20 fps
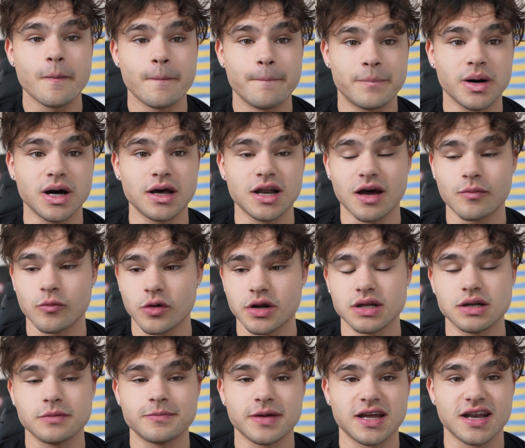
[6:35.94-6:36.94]
but I'm
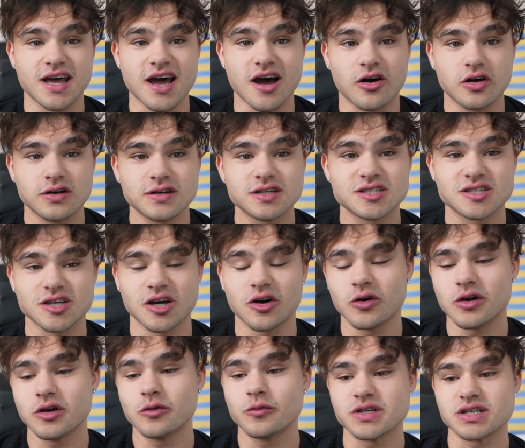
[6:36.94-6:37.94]
ready to pay now.
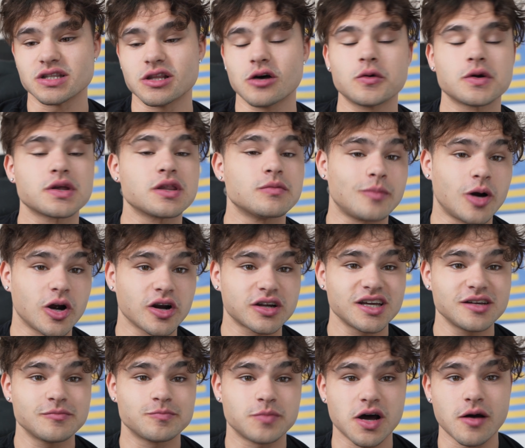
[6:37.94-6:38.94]
So it was lower than
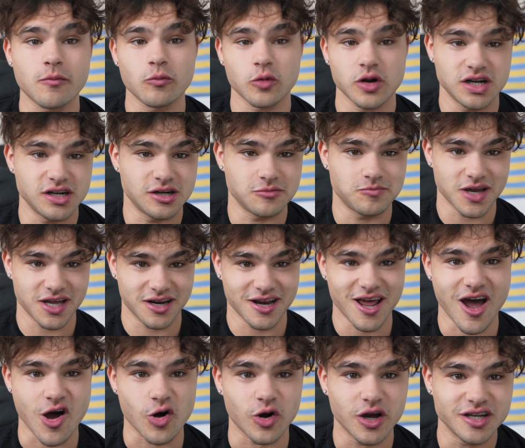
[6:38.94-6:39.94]
market, but I'm ready to pay
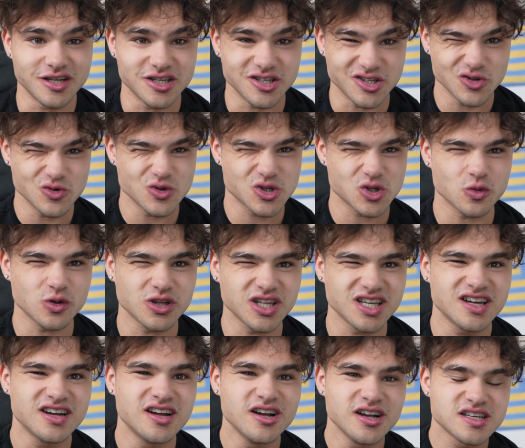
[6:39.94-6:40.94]
now. And
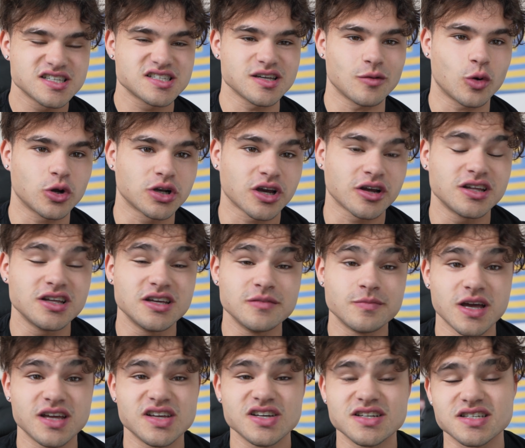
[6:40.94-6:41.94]
usually someone on
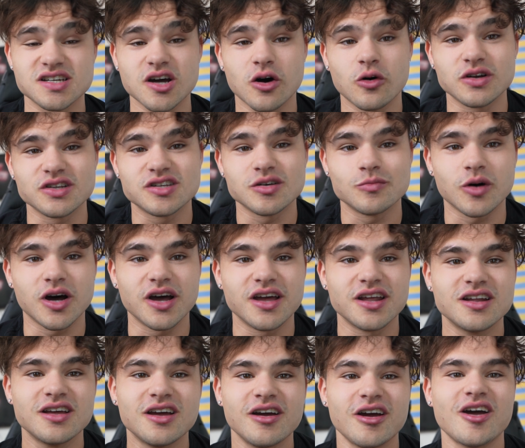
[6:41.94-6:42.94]
eBay is going to bite.
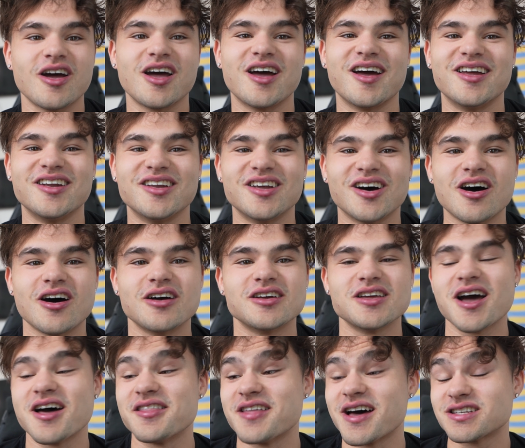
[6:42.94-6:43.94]
And
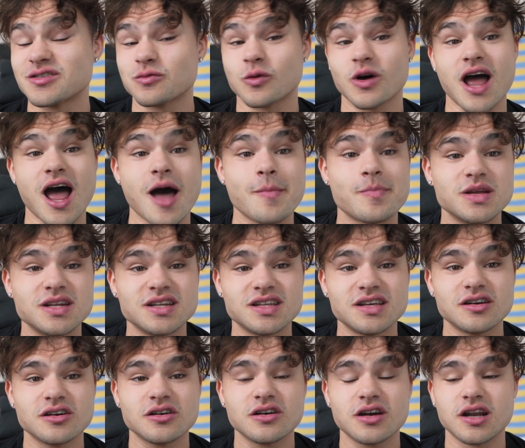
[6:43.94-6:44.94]
yeah, that's what happened
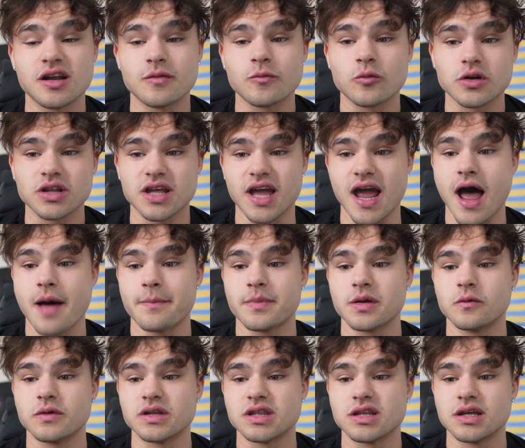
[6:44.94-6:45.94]
here, and I'm really happy with